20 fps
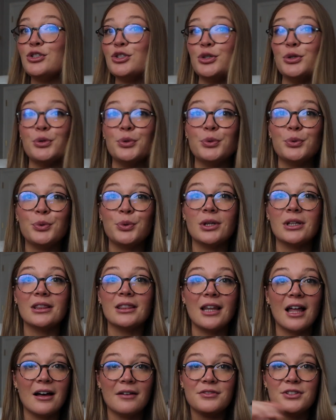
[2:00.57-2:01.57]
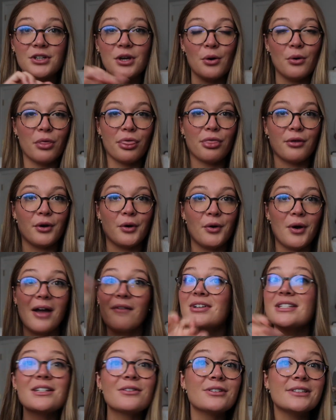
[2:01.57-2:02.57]
do love to go through
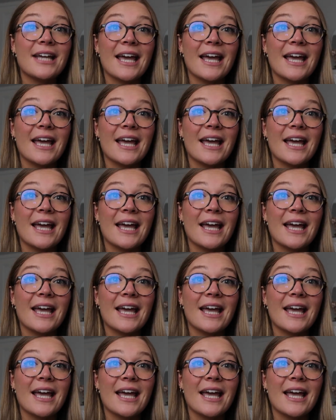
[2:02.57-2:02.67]
every single